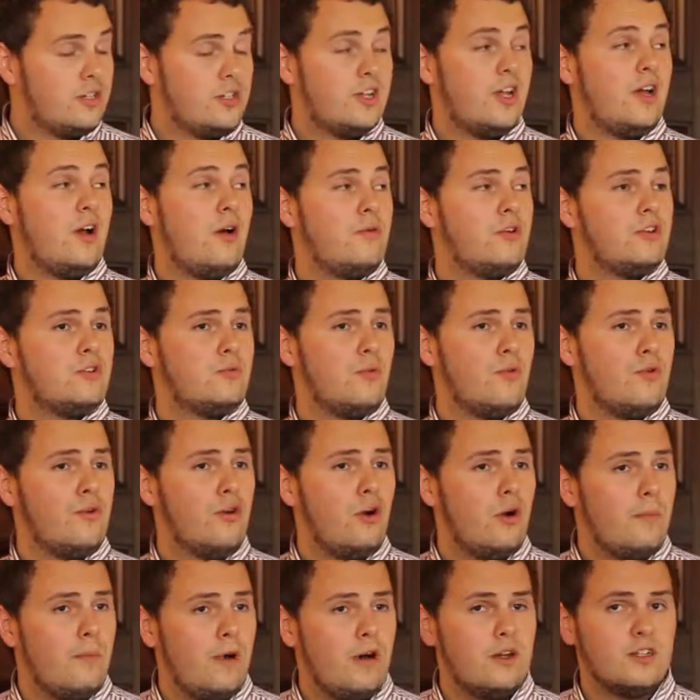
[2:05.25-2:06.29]
shareholders will
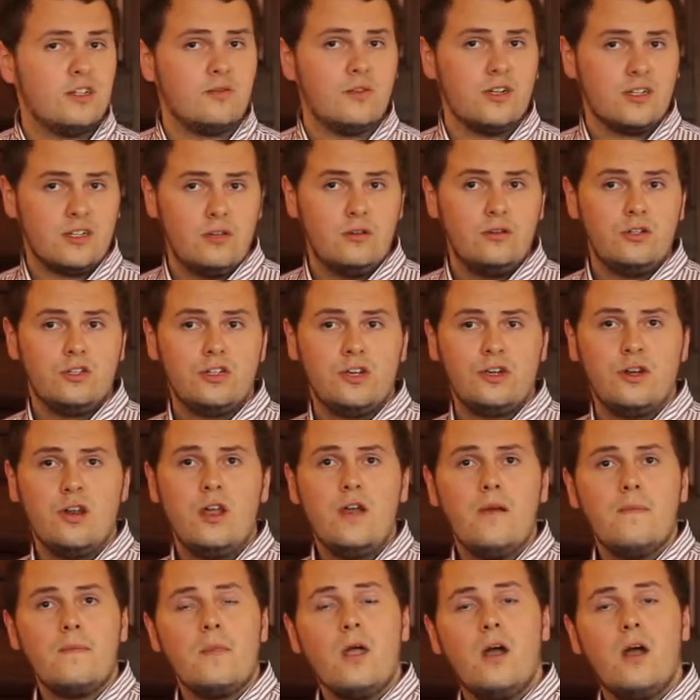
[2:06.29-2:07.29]
not pass a resolution